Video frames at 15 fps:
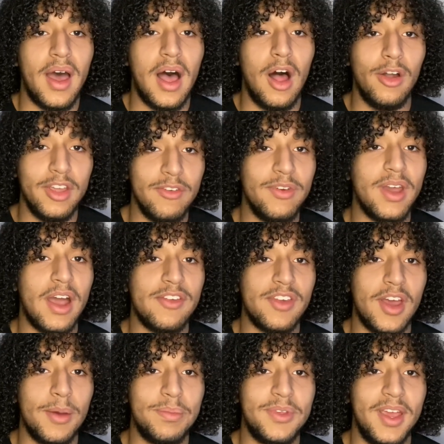I'll give you guys
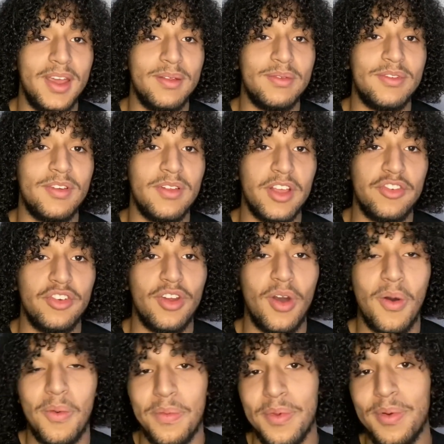an update to let you
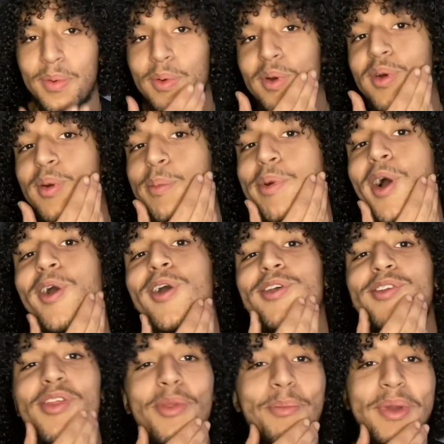know
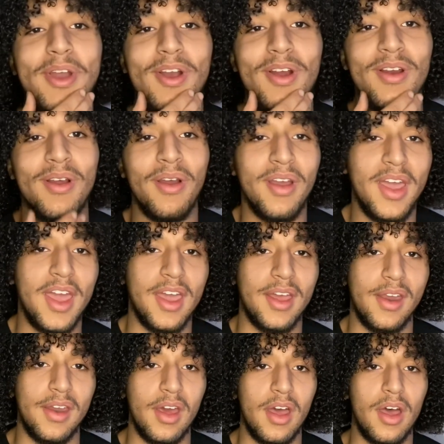progress on the beard
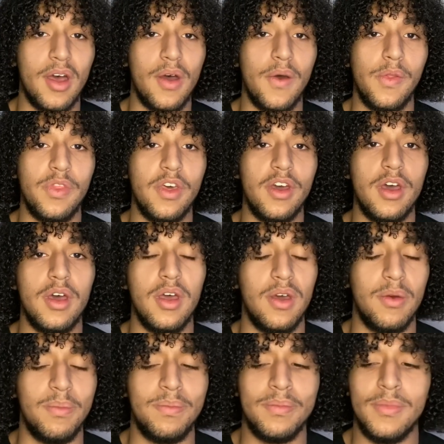and the